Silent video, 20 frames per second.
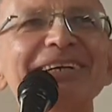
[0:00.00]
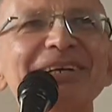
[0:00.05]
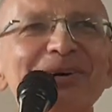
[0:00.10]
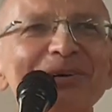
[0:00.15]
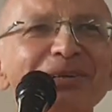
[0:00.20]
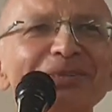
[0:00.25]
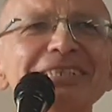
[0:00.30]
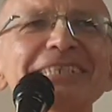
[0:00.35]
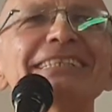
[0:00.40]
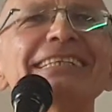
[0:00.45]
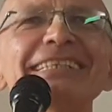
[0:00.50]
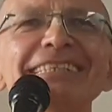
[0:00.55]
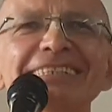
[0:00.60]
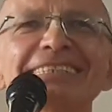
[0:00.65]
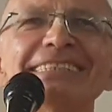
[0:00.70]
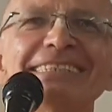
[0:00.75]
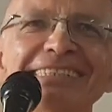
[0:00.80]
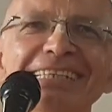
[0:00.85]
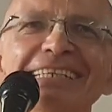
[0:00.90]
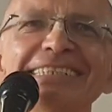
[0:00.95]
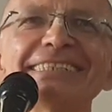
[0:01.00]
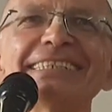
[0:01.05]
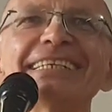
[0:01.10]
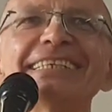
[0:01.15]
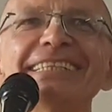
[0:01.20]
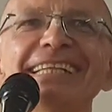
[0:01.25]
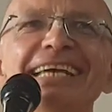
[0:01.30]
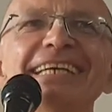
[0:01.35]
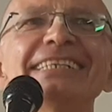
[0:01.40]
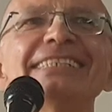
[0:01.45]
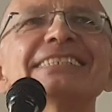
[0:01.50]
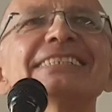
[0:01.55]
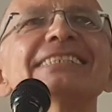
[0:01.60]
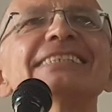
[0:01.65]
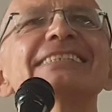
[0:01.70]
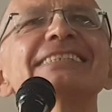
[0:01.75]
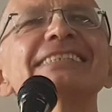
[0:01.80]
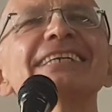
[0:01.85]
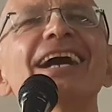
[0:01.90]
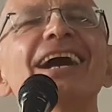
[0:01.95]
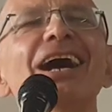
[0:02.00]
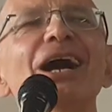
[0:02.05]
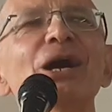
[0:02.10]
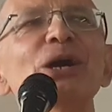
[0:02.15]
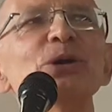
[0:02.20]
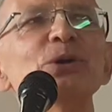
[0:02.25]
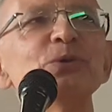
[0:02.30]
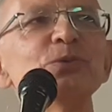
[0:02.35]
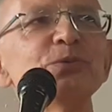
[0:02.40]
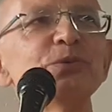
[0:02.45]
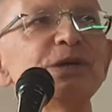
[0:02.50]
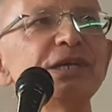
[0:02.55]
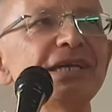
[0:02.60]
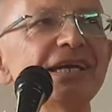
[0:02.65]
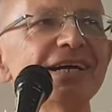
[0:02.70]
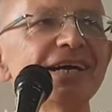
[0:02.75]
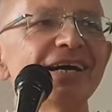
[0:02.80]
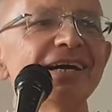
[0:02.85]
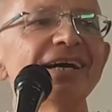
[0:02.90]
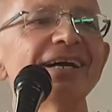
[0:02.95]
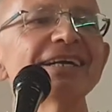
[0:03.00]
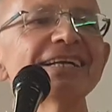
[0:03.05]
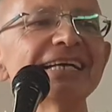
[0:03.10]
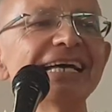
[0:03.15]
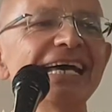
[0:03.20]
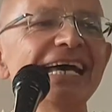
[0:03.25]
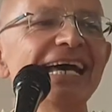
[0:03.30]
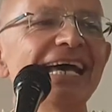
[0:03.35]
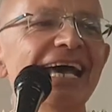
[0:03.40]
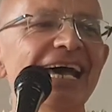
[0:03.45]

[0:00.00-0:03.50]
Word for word: all the designations how we are